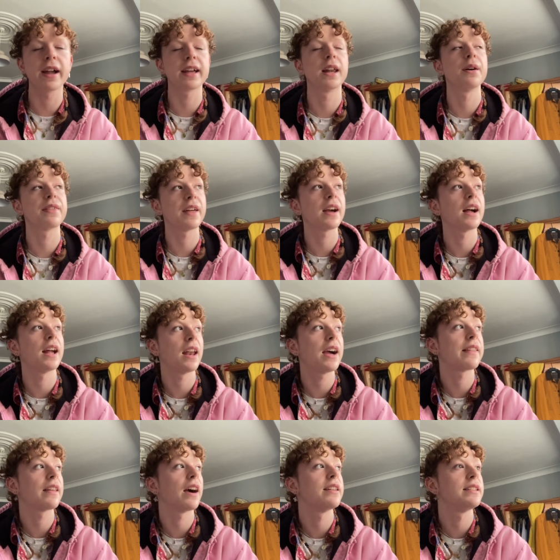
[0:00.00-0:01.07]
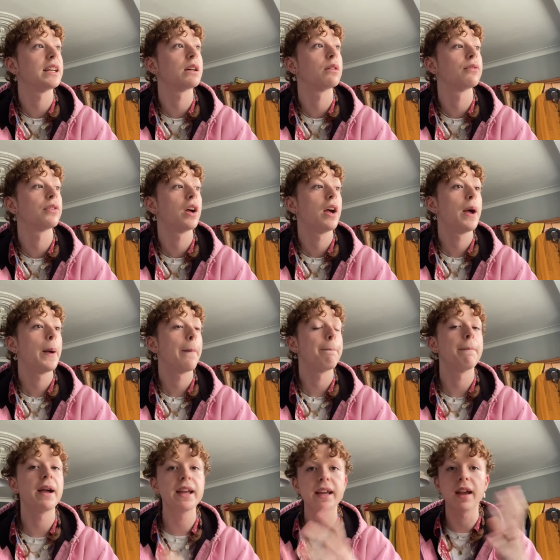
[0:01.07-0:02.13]
And I, th I like the idea of
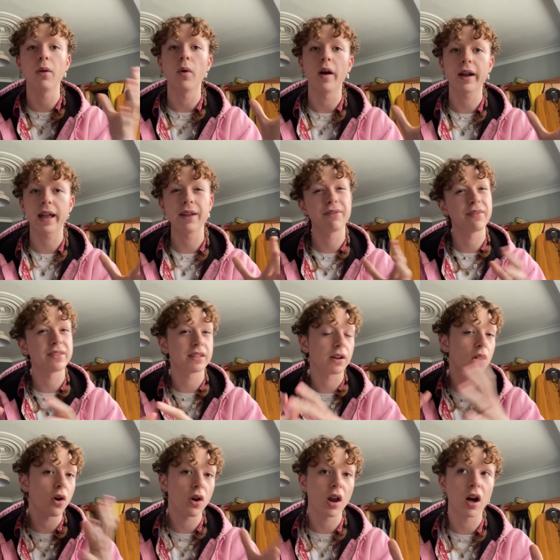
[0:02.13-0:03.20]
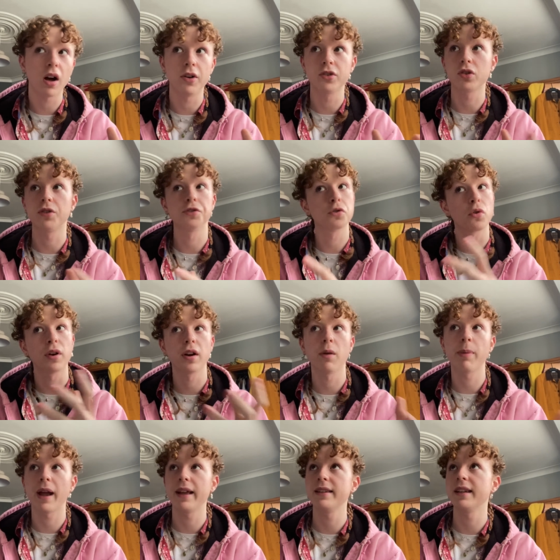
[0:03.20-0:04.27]
making work, even if it's a collage or a drawing or
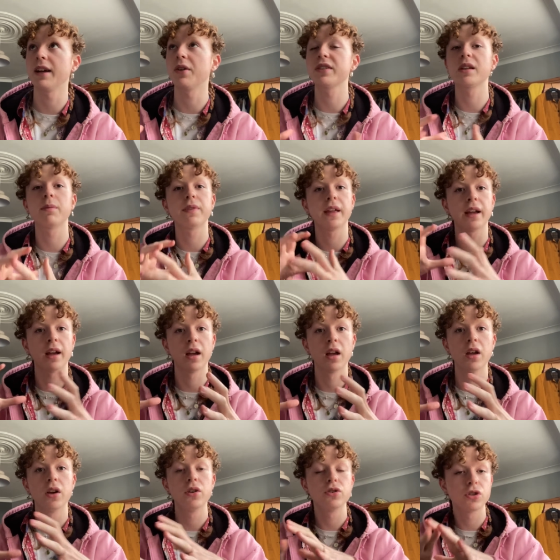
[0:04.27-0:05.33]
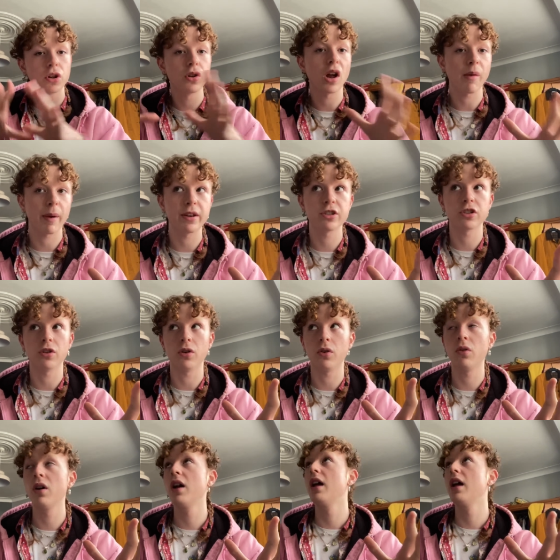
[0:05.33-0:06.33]
painting or something two-dimensional,